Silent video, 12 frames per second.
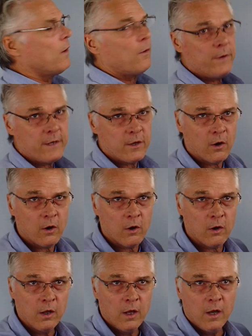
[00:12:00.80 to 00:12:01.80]
we
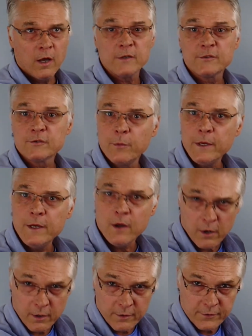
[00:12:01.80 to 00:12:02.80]
call a
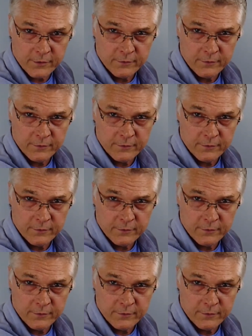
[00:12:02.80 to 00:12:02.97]
sweetheart.